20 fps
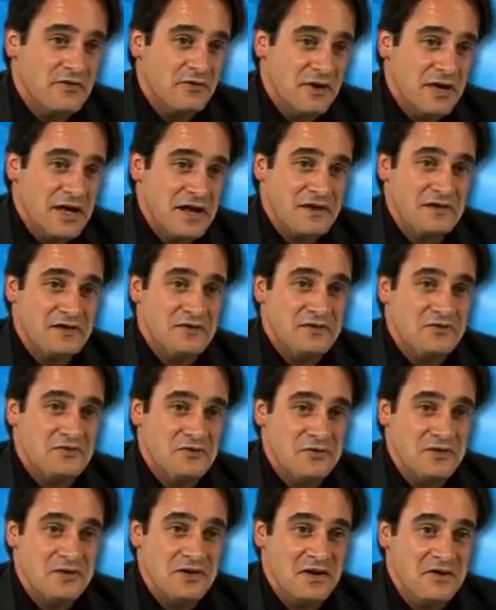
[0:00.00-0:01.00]
veranda,
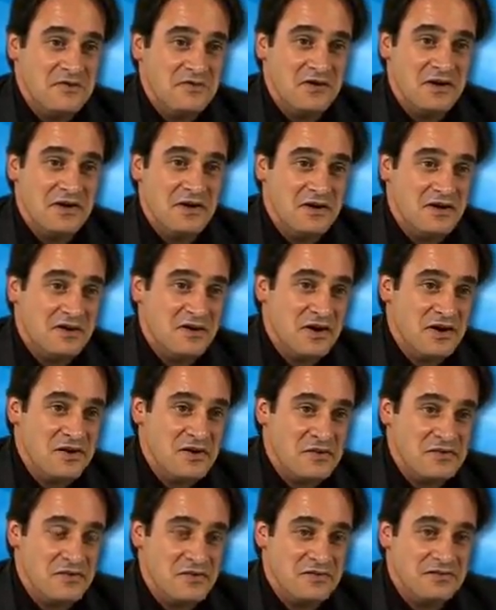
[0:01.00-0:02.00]
talking, drinking a
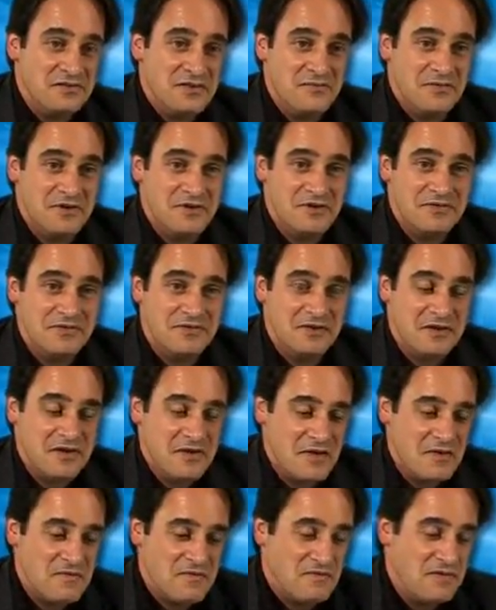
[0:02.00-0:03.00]
Coke. There's somebody
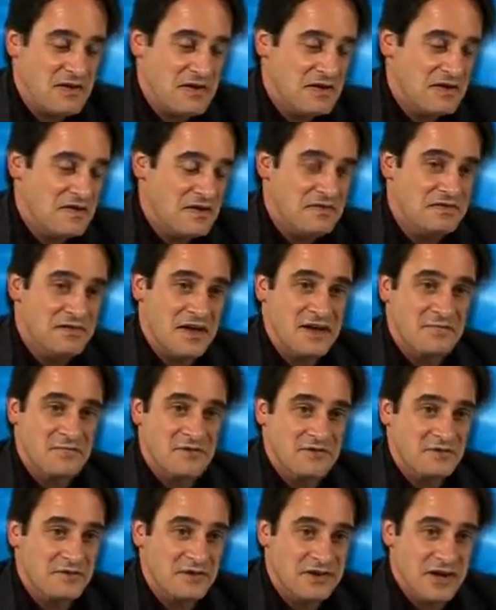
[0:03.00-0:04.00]
is
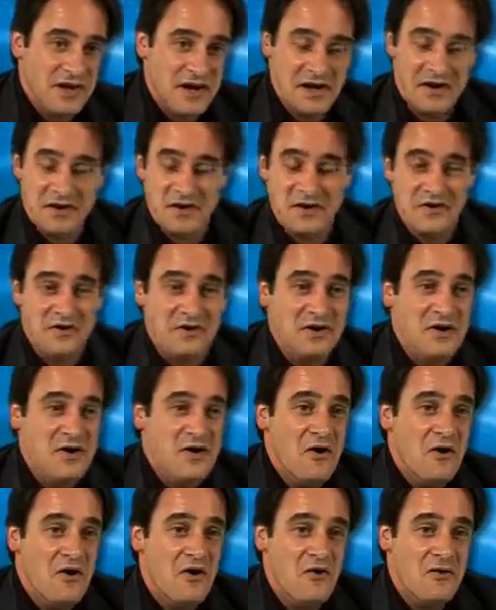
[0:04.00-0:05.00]
desperate for a Diet Coke
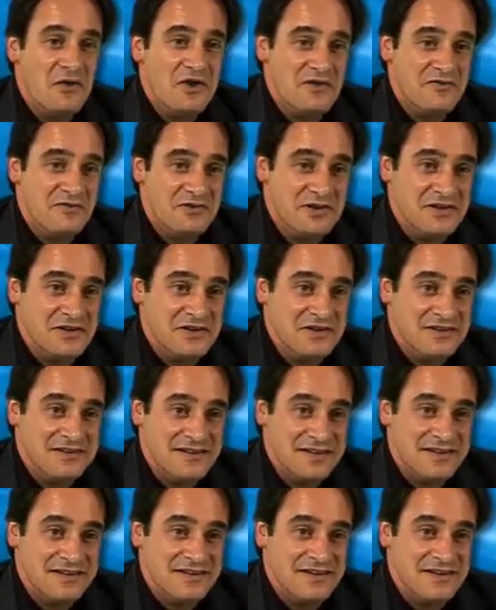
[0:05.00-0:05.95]
or whatever it is.